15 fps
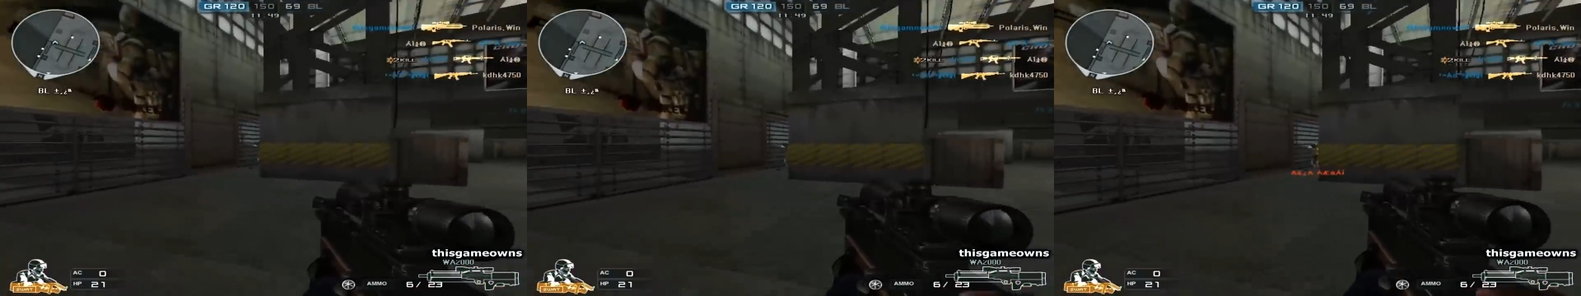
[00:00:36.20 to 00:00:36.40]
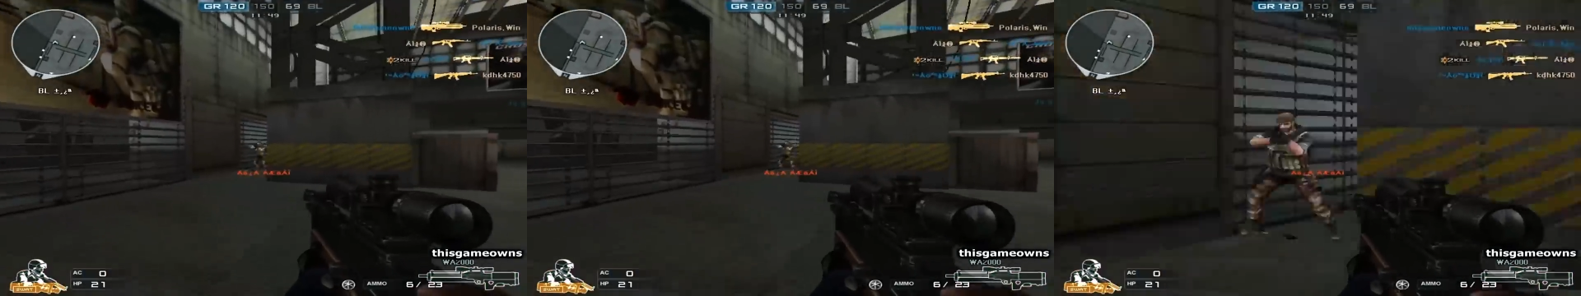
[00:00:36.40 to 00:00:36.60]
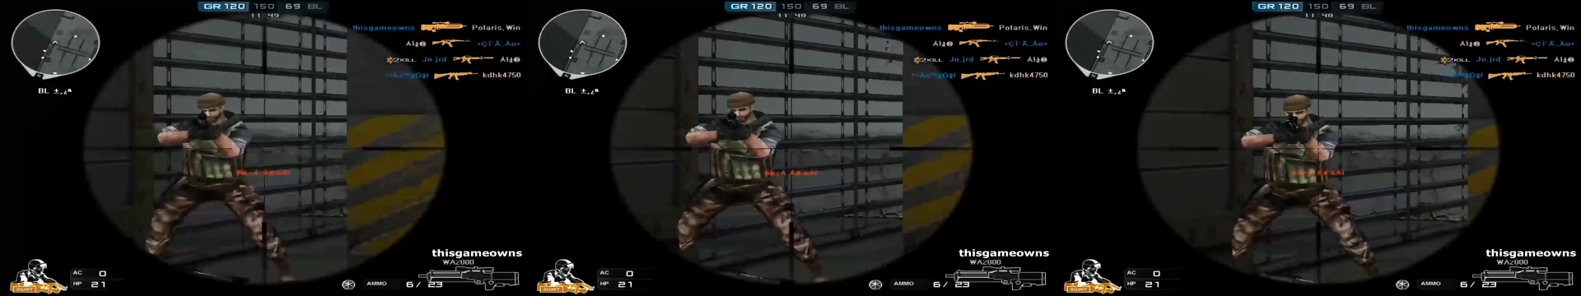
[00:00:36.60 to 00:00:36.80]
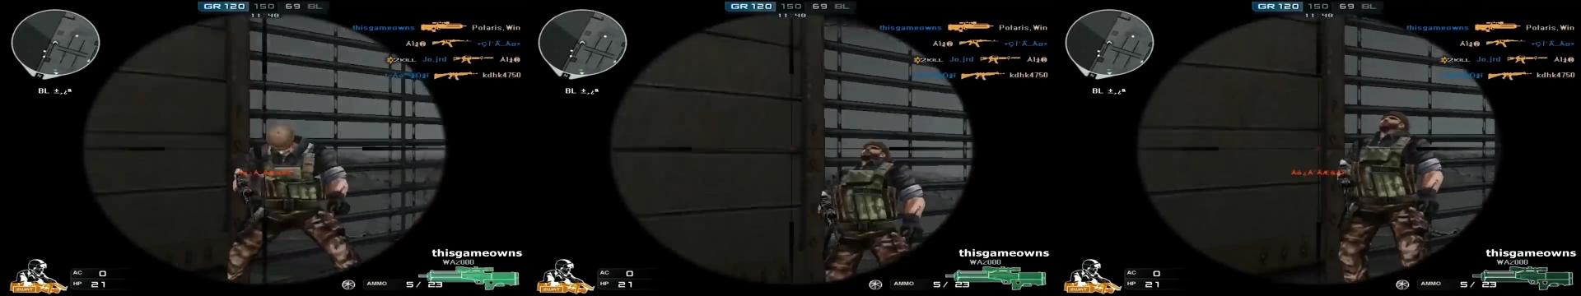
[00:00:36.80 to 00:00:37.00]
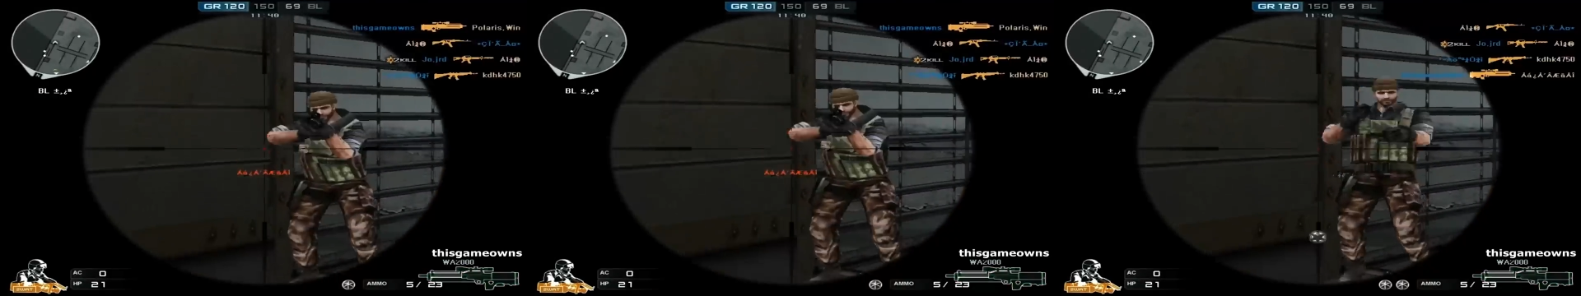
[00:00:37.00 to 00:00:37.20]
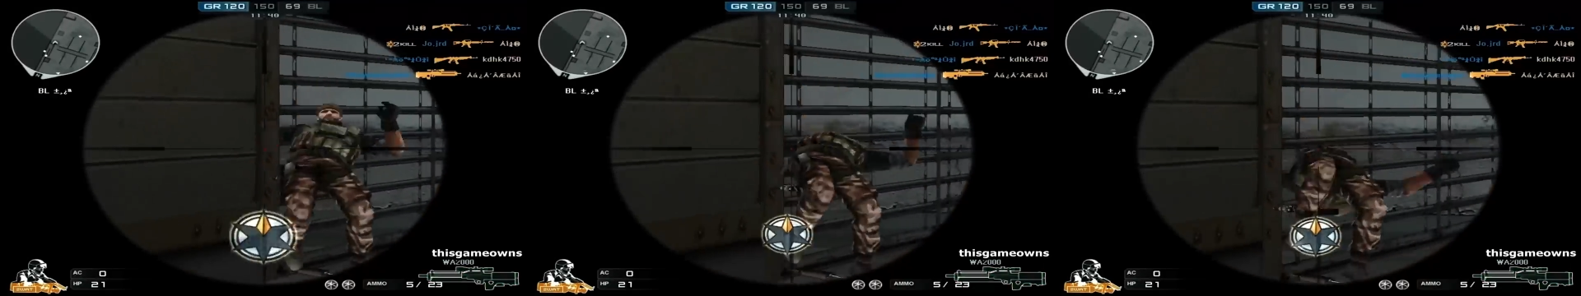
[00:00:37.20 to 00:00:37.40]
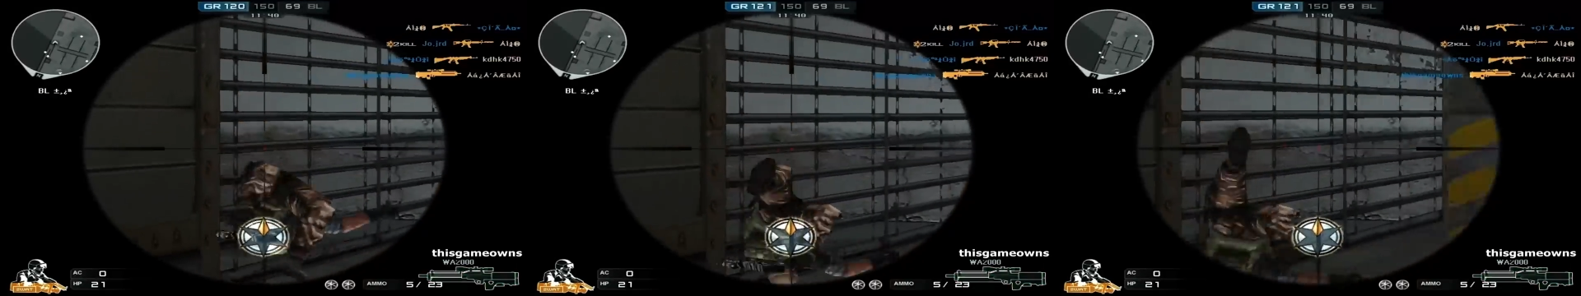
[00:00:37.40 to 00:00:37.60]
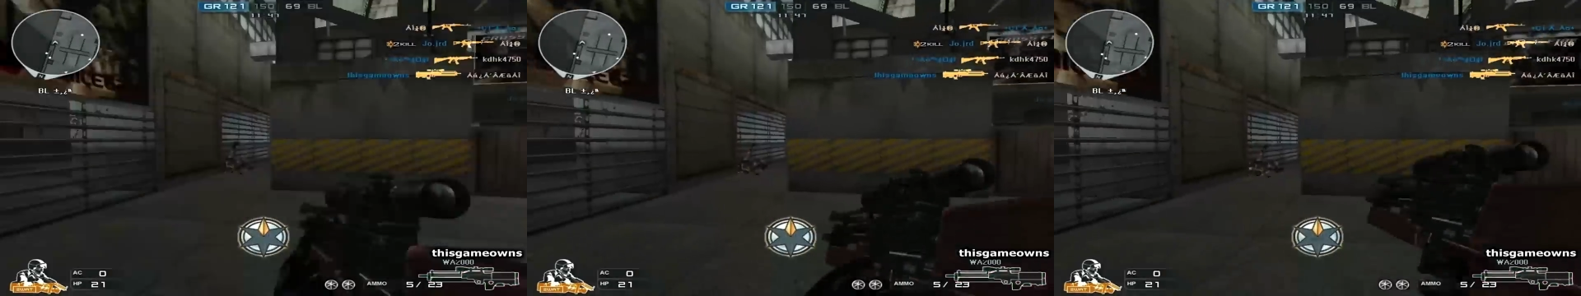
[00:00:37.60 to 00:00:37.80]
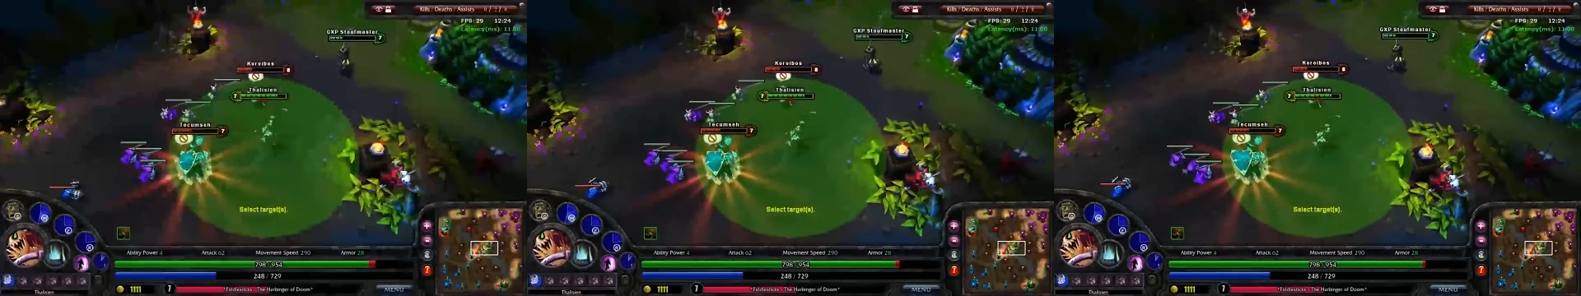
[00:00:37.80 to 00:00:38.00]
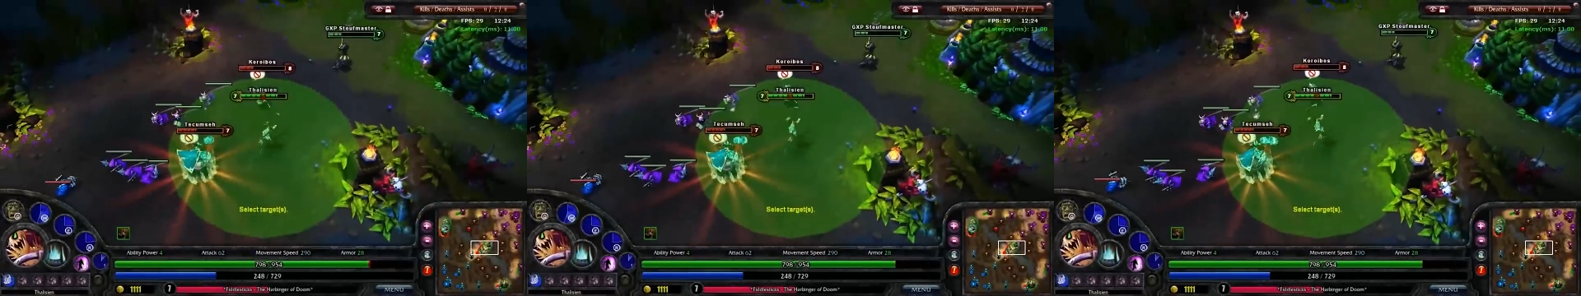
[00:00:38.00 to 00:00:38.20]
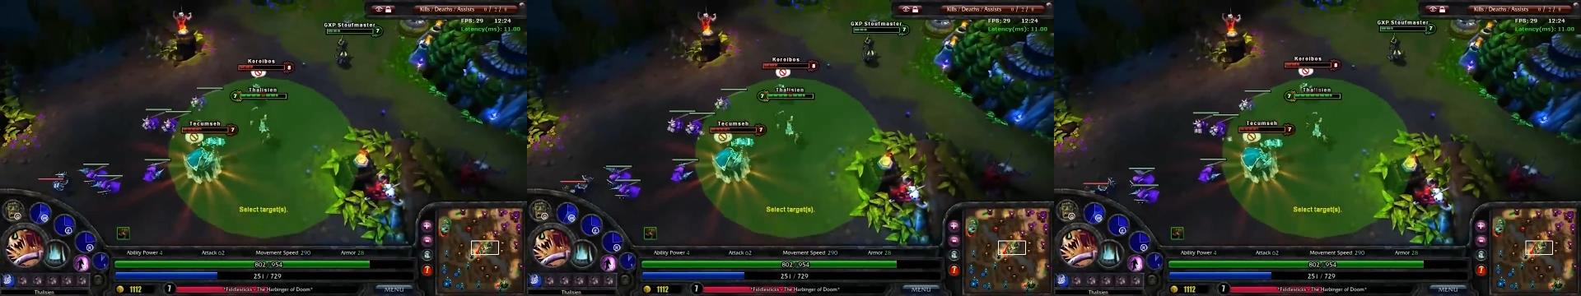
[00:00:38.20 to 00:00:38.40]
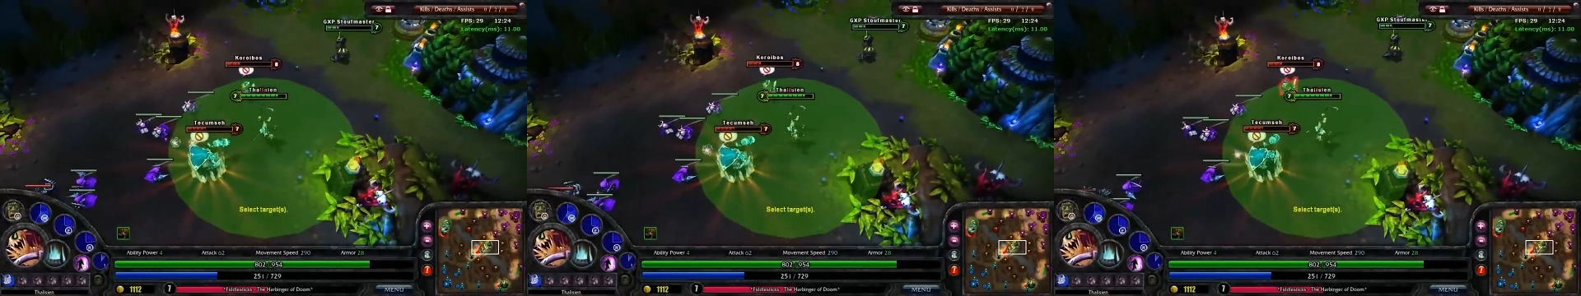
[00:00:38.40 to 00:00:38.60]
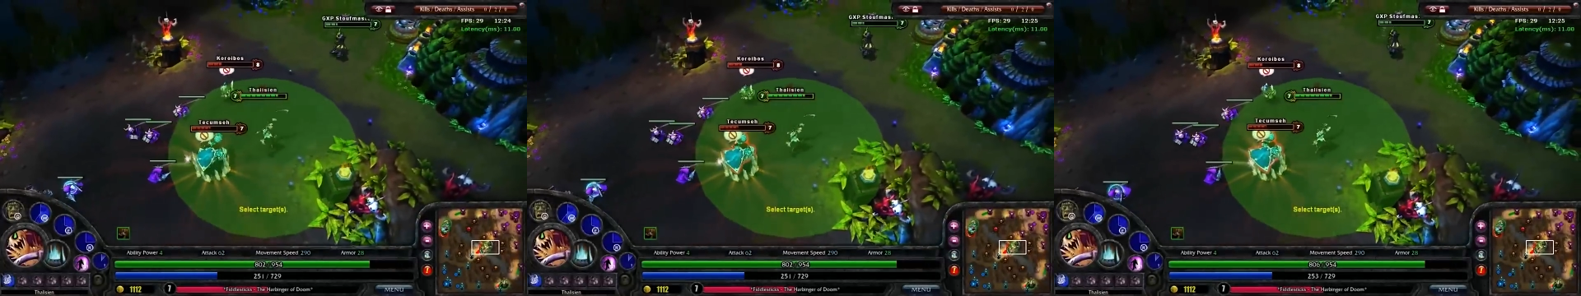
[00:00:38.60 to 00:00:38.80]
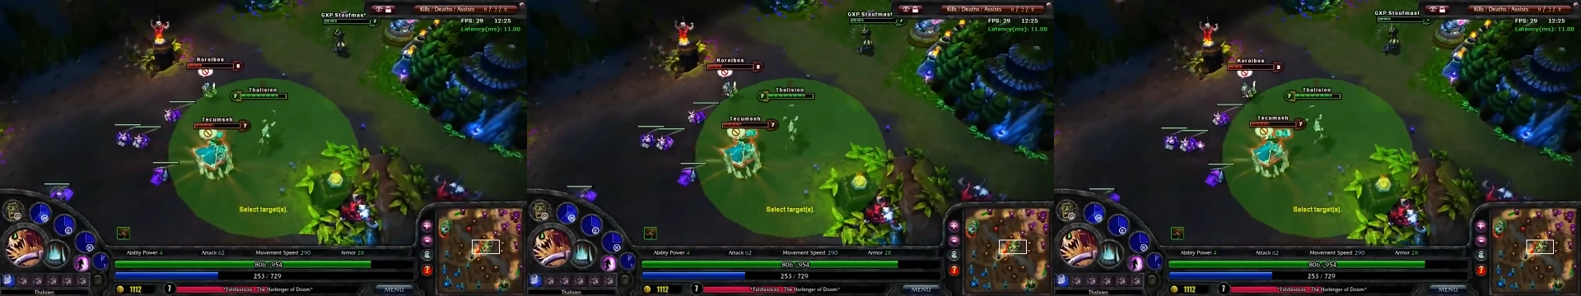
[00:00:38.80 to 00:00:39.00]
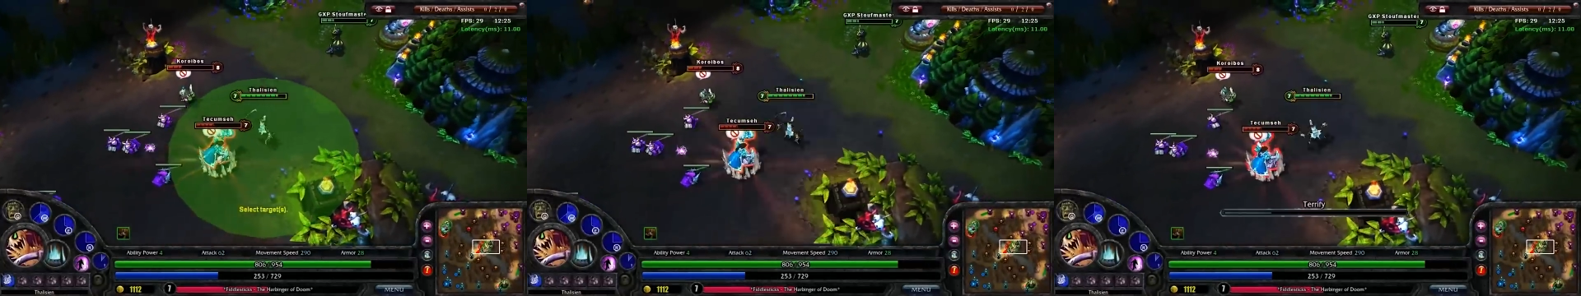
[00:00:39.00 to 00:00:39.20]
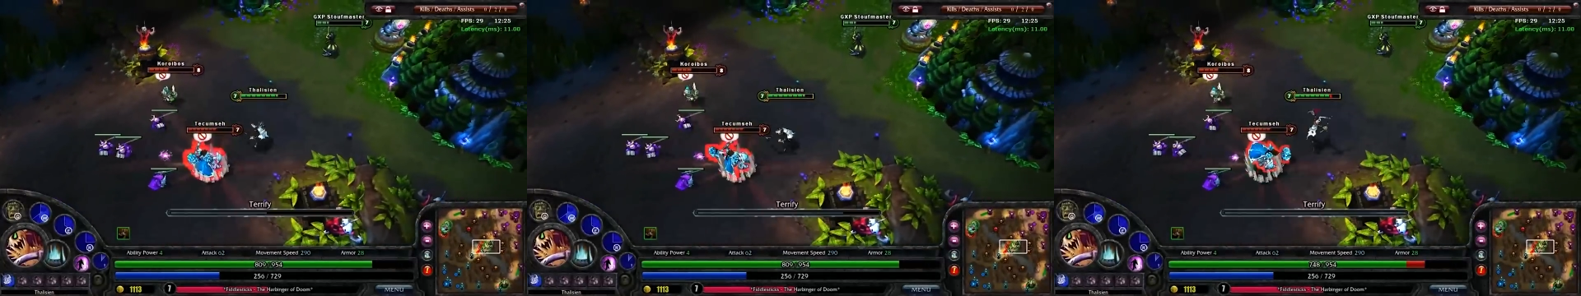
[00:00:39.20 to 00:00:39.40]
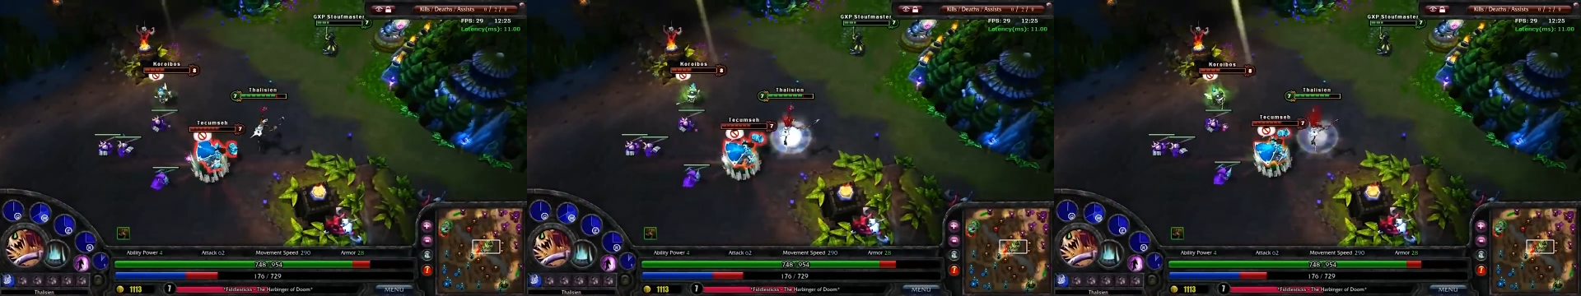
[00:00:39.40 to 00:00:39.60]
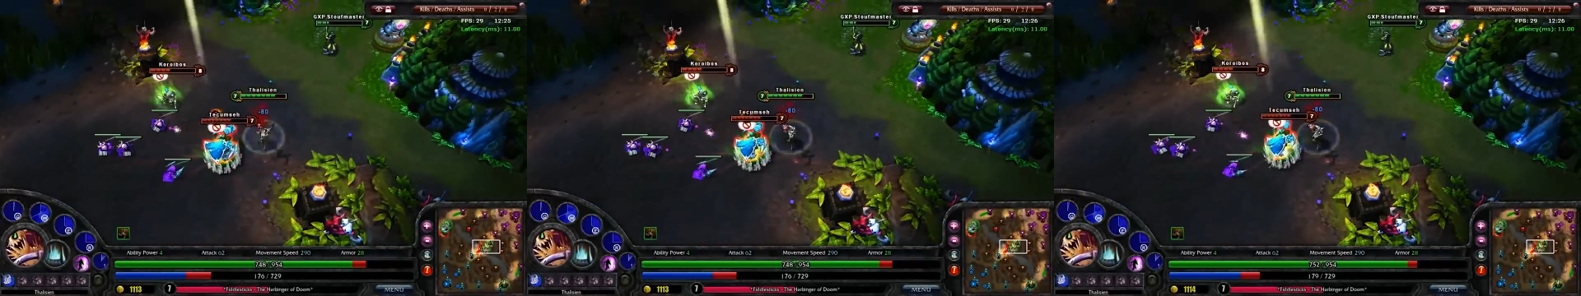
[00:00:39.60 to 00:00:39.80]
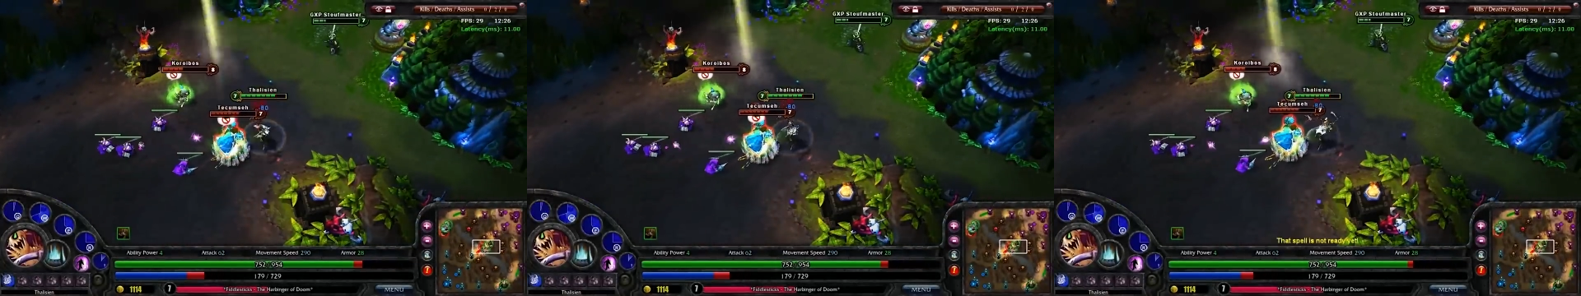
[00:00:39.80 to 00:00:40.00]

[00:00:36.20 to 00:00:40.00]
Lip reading: (no speaker visible)